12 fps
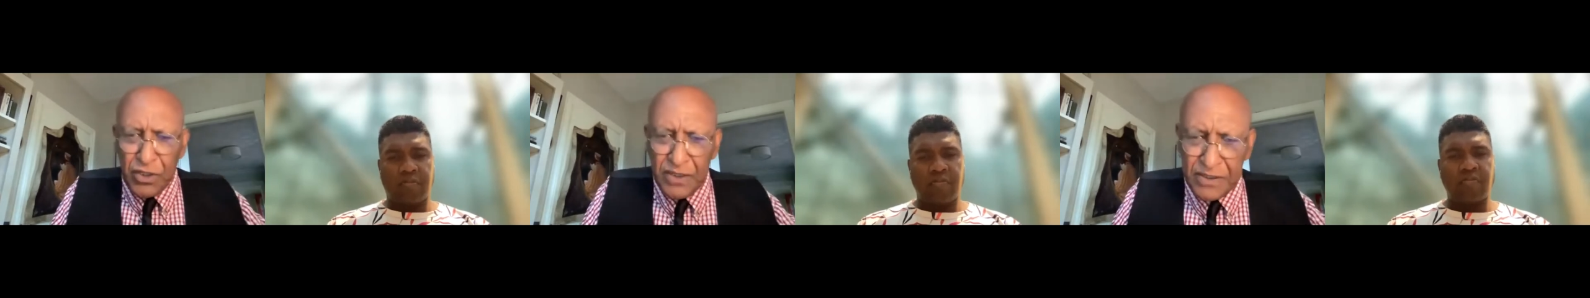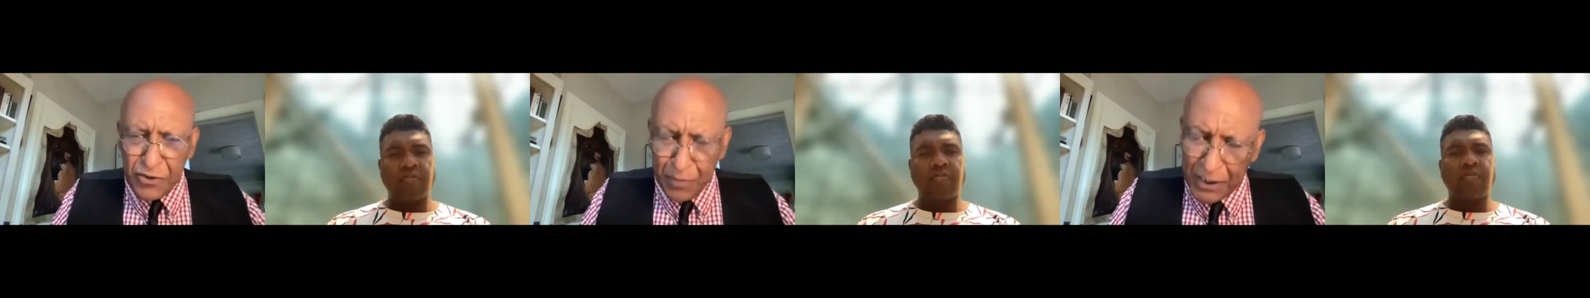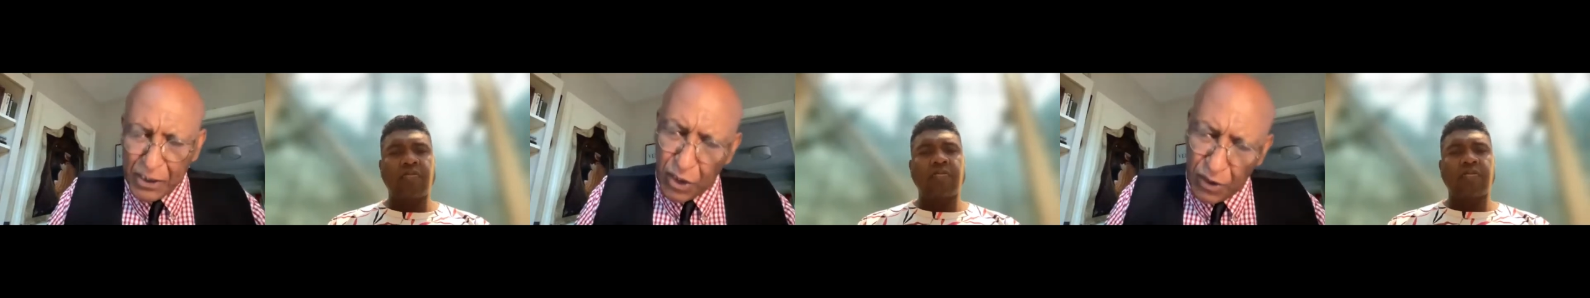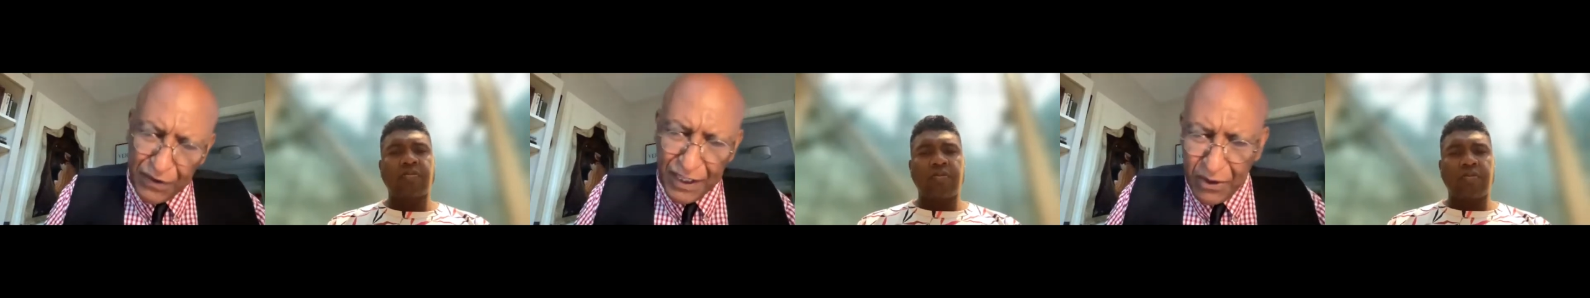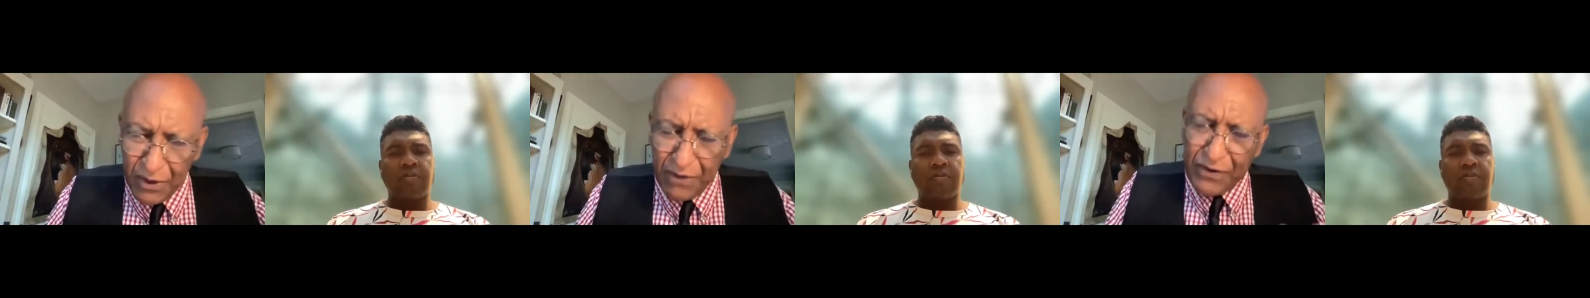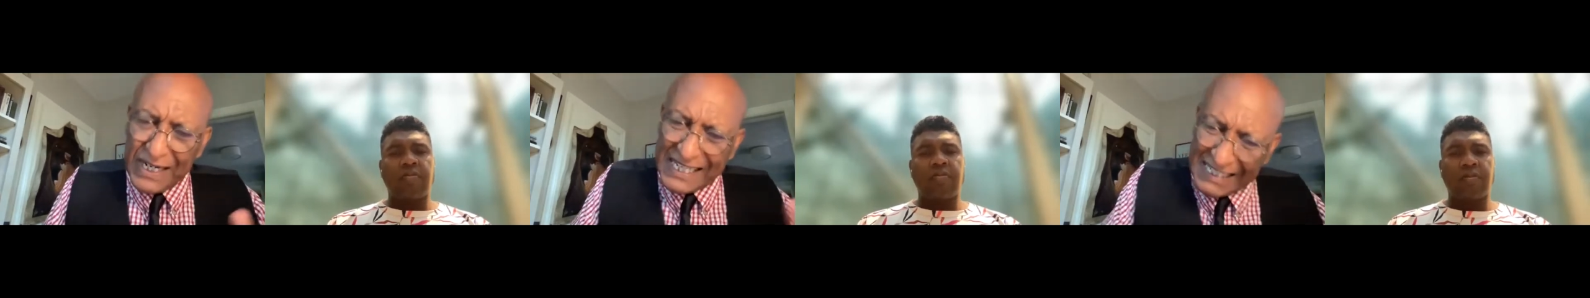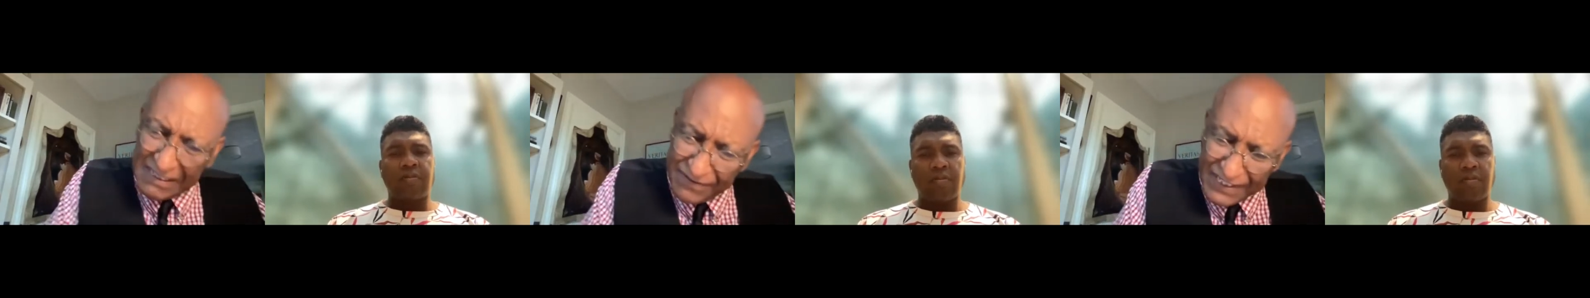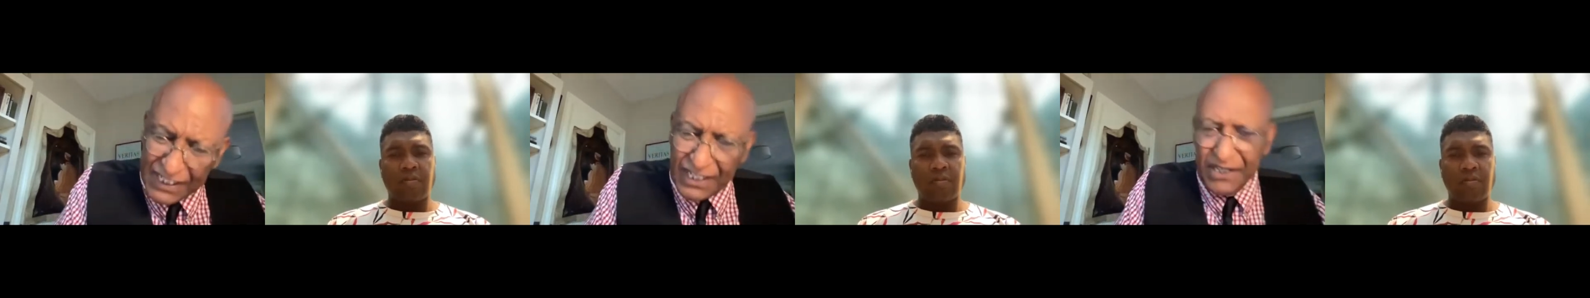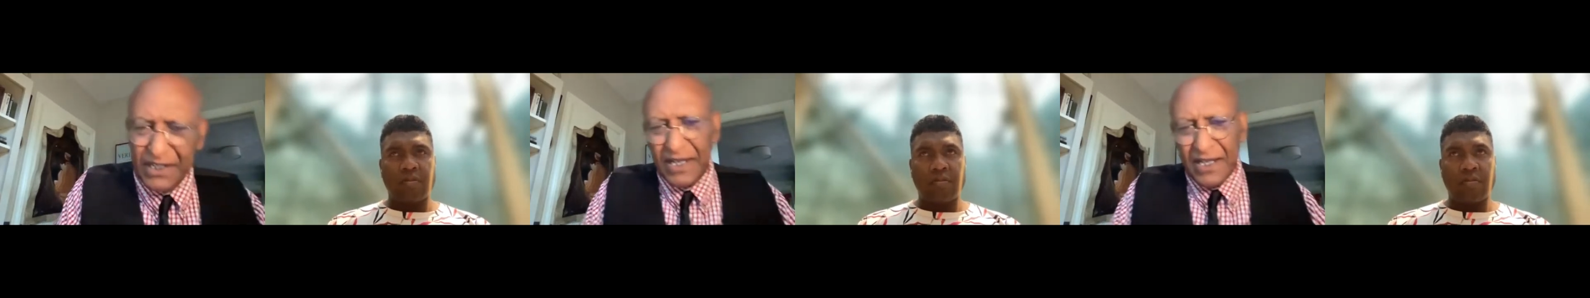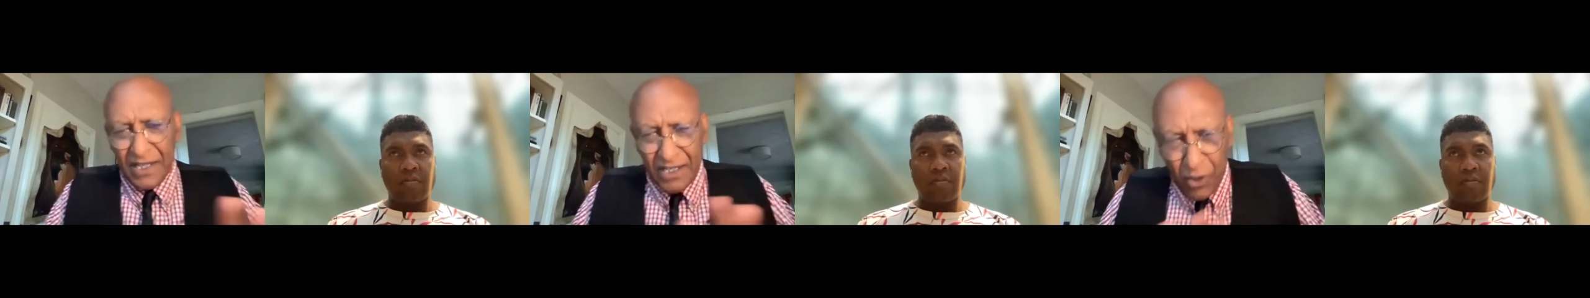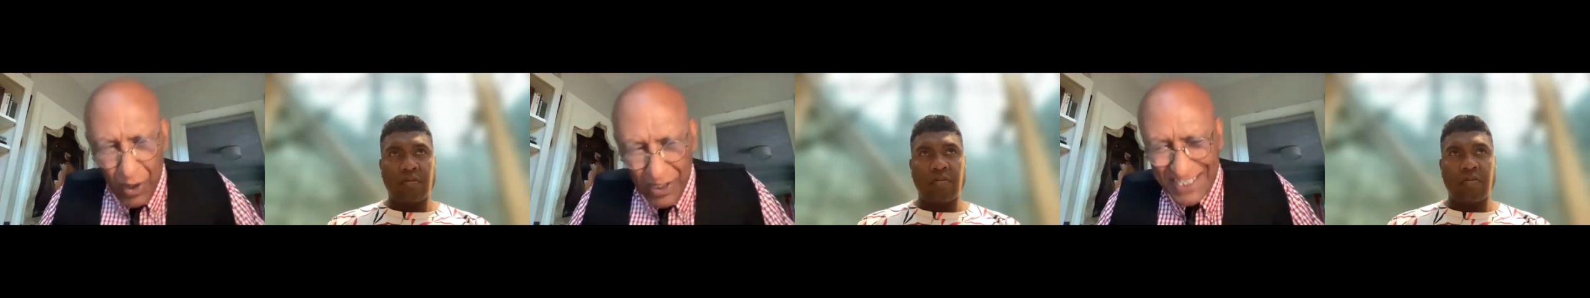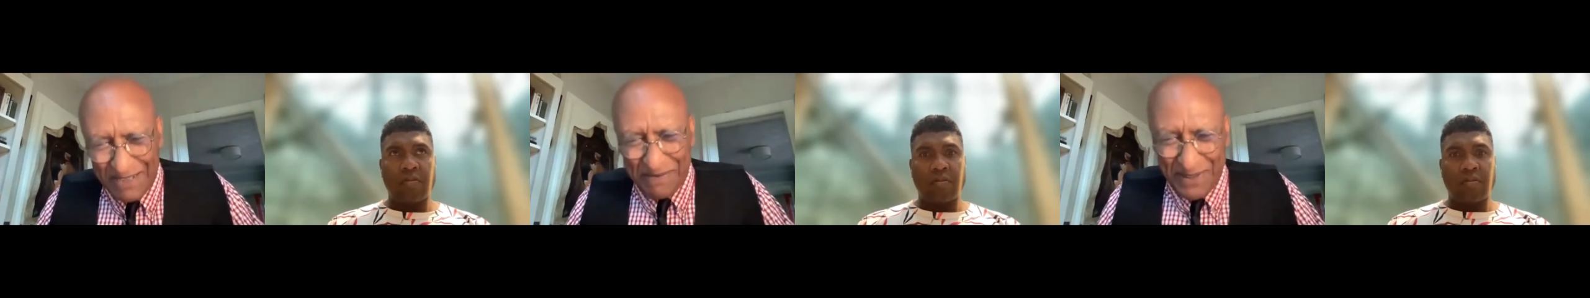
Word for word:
Speaker 1: special theory of relativity, uh, quantum